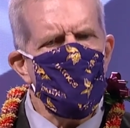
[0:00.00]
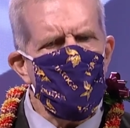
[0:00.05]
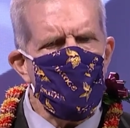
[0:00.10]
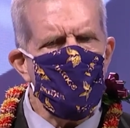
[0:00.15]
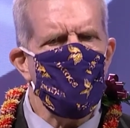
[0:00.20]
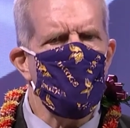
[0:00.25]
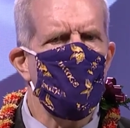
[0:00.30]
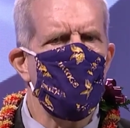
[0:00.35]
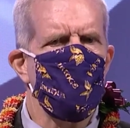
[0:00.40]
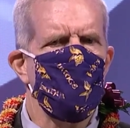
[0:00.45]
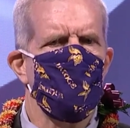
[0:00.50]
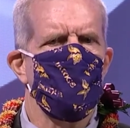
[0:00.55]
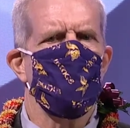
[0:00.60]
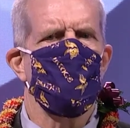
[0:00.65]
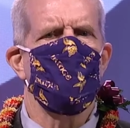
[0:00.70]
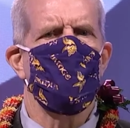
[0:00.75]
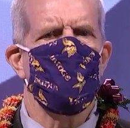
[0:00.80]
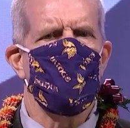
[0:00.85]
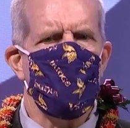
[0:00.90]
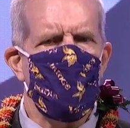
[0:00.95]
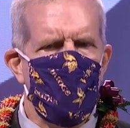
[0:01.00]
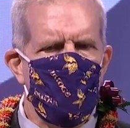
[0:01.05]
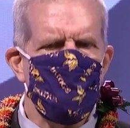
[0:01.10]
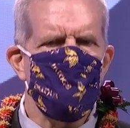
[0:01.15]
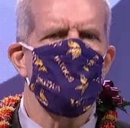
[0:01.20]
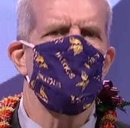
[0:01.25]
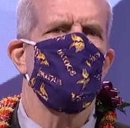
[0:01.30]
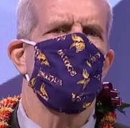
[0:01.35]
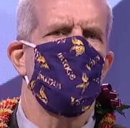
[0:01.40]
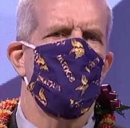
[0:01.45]
I have met
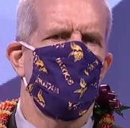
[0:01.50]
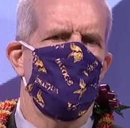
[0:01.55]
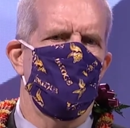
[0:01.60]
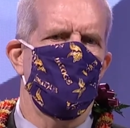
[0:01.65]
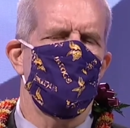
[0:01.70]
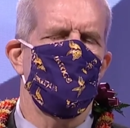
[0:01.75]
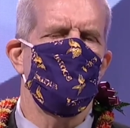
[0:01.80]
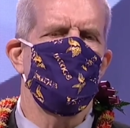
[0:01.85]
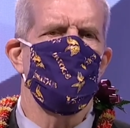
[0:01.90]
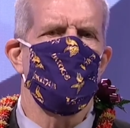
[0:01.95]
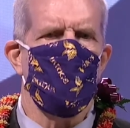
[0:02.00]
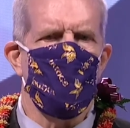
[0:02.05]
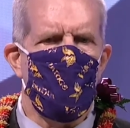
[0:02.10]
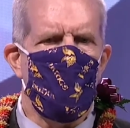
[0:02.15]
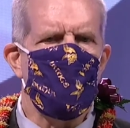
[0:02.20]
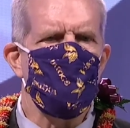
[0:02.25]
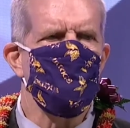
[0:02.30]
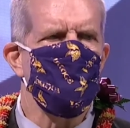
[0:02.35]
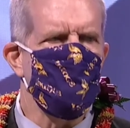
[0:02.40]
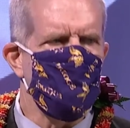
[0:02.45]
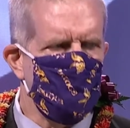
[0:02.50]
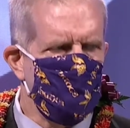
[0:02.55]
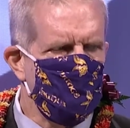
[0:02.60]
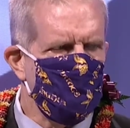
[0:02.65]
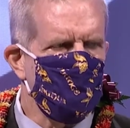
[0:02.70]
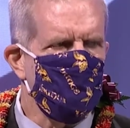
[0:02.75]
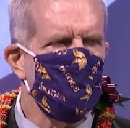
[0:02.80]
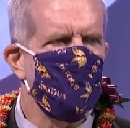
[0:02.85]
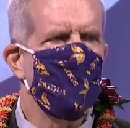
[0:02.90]
Jessica Munoz,